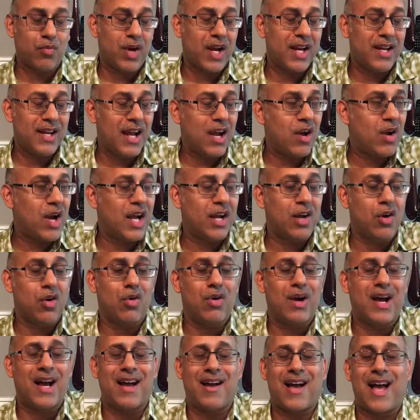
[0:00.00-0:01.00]
Right now, I
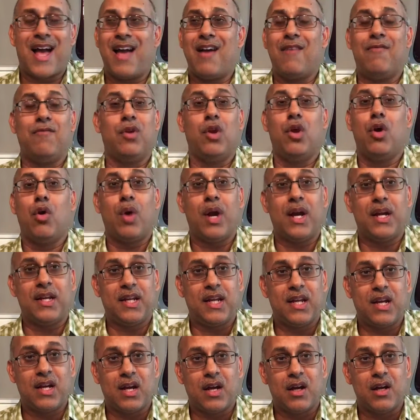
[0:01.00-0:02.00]
have no
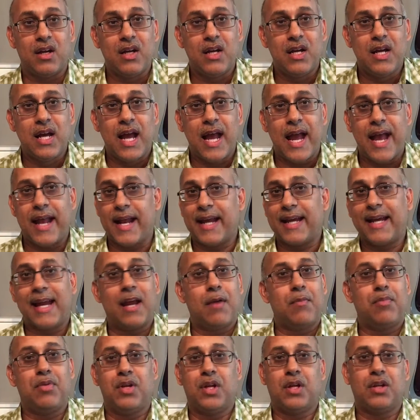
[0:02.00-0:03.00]
idea, and I
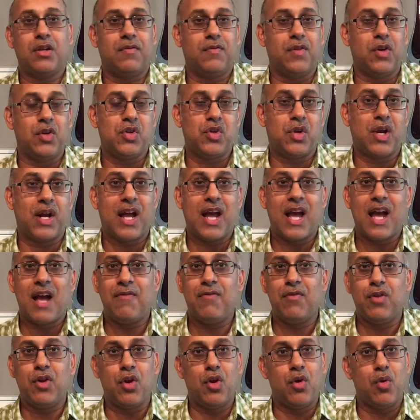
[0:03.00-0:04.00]
can't predict the future, and I
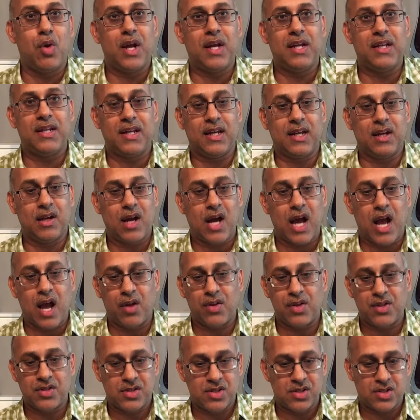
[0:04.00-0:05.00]
have no idea
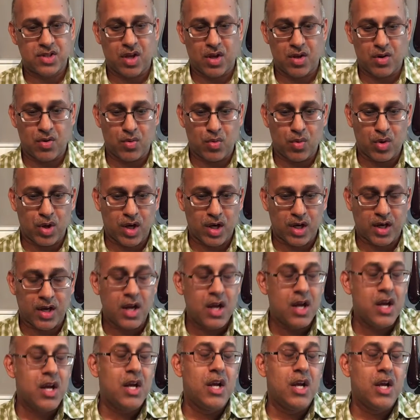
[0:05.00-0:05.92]
how this is going to work.